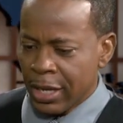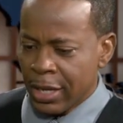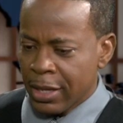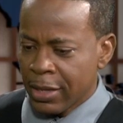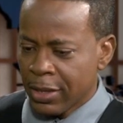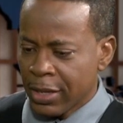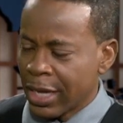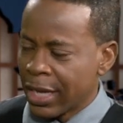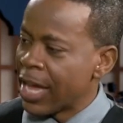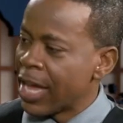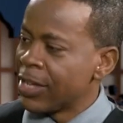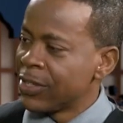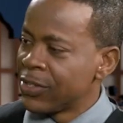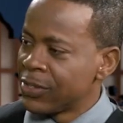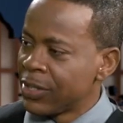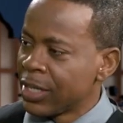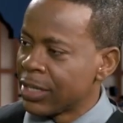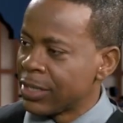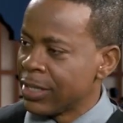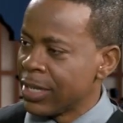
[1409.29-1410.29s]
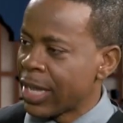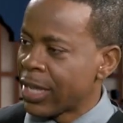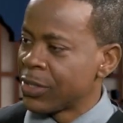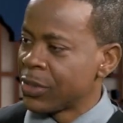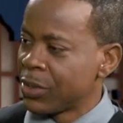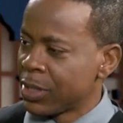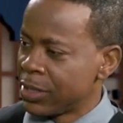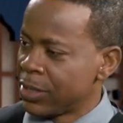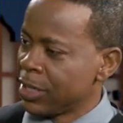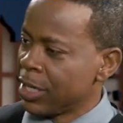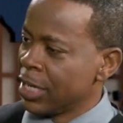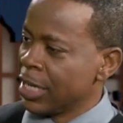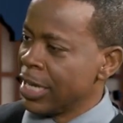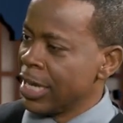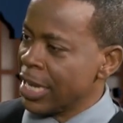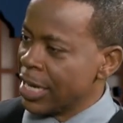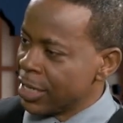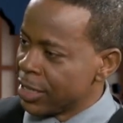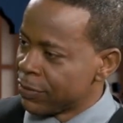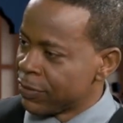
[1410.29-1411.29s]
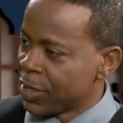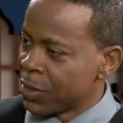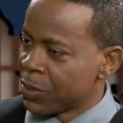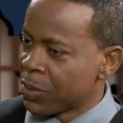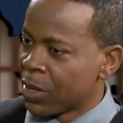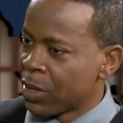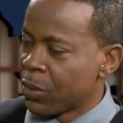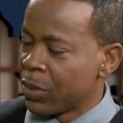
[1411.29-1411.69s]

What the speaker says: they can't sit next to a certain individual,